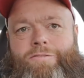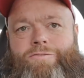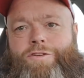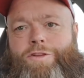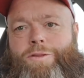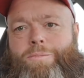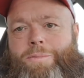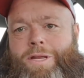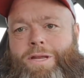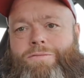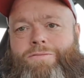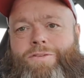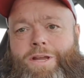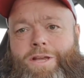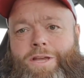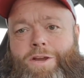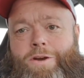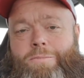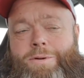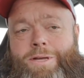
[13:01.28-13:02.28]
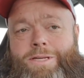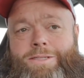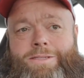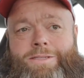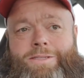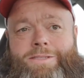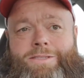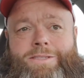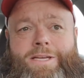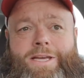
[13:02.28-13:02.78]
for the benefit of your
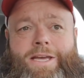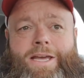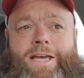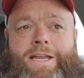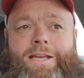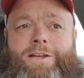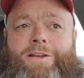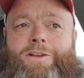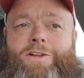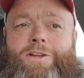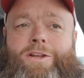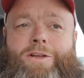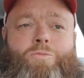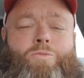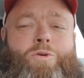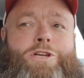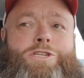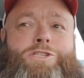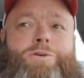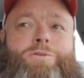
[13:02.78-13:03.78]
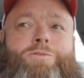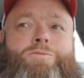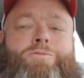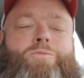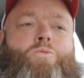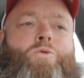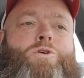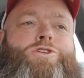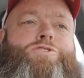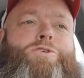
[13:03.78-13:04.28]
business? And once you
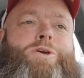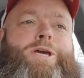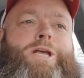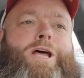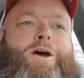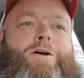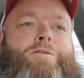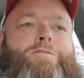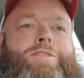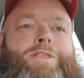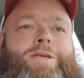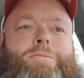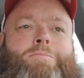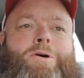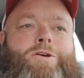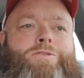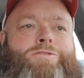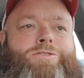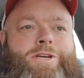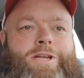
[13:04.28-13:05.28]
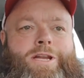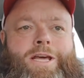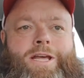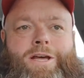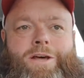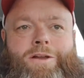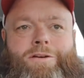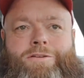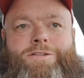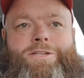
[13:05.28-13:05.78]
get over the emotion and
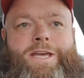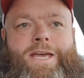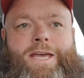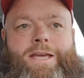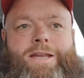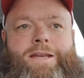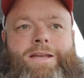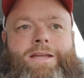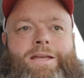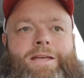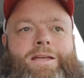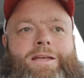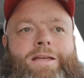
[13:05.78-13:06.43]
understand,